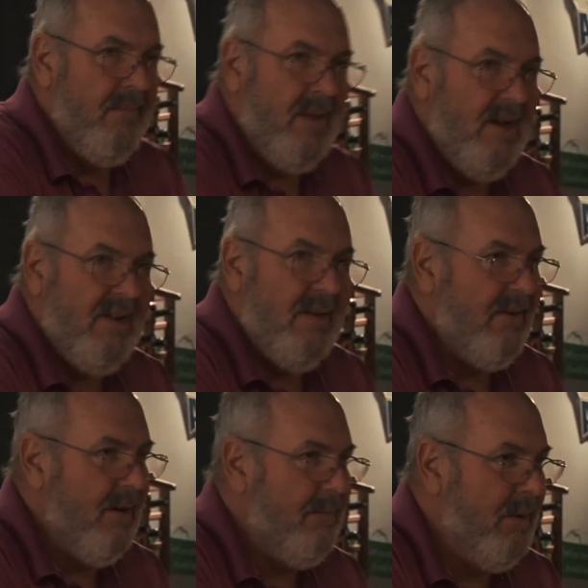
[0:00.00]
yeah, some
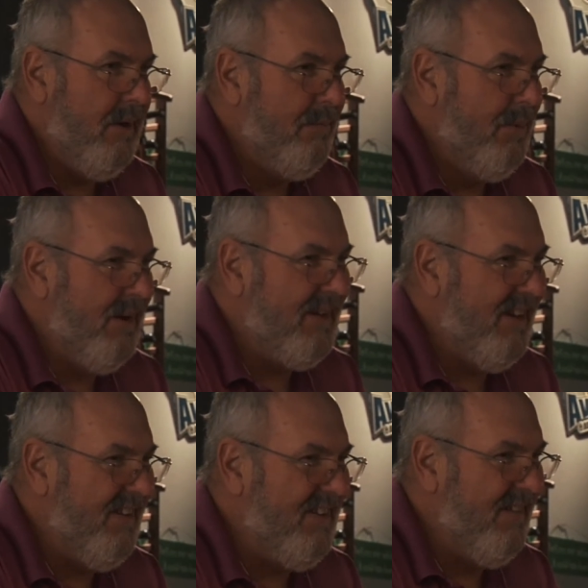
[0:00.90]
sort of pulled pork
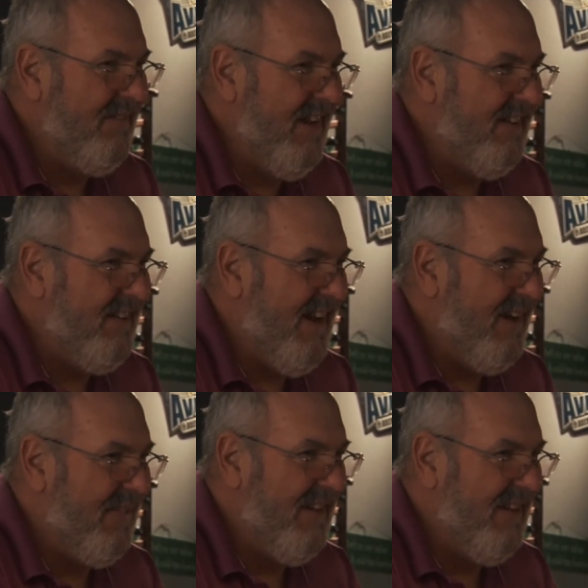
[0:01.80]
that they serve down south.